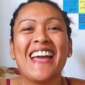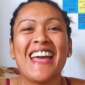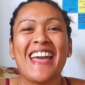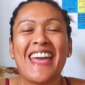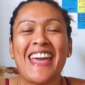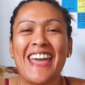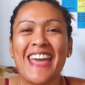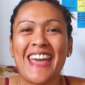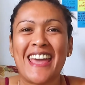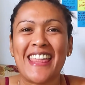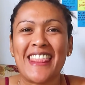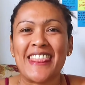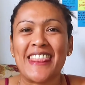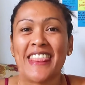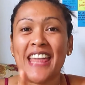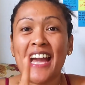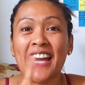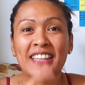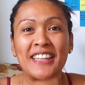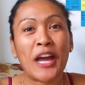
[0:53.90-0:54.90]
and
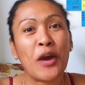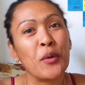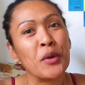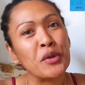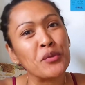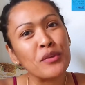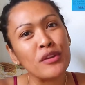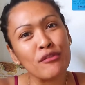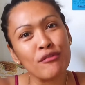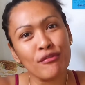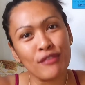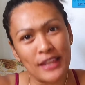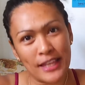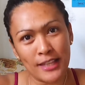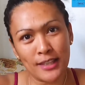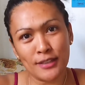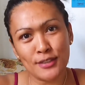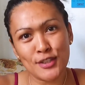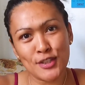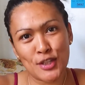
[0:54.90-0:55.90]
that I will
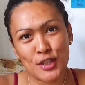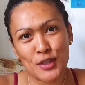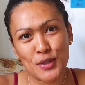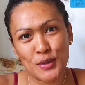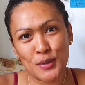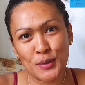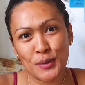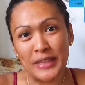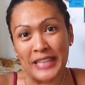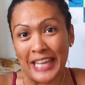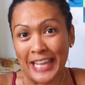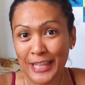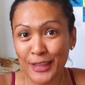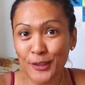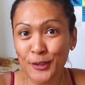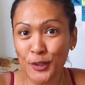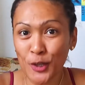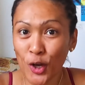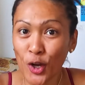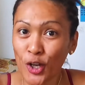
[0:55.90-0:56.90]
reveal to you
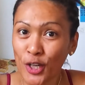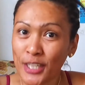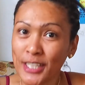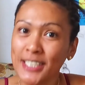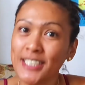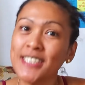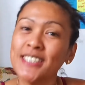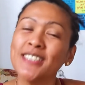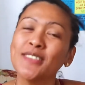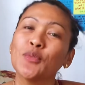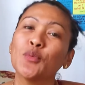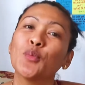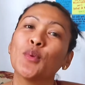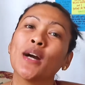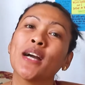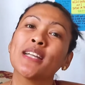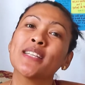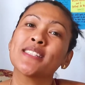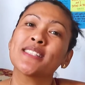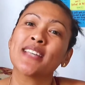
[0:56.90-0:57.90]
later on
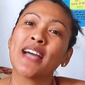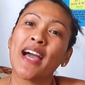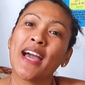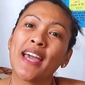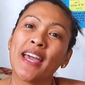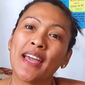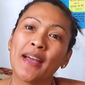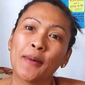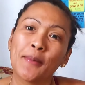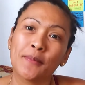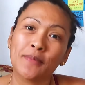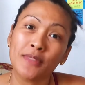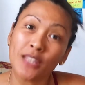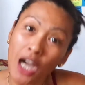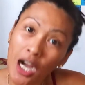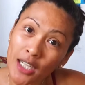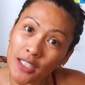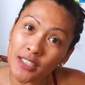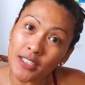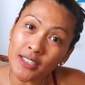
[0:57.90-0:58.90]
once I am
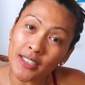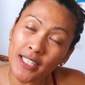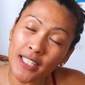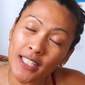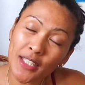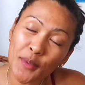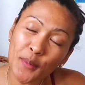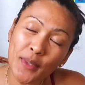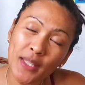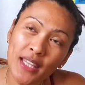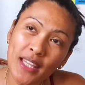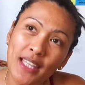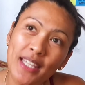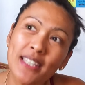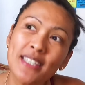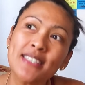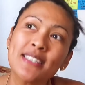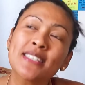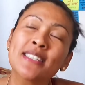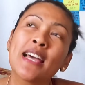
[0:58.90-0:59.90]
done already with
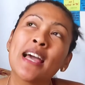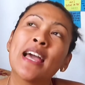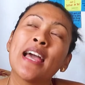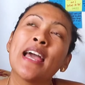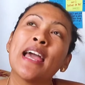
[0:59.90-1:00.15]
this.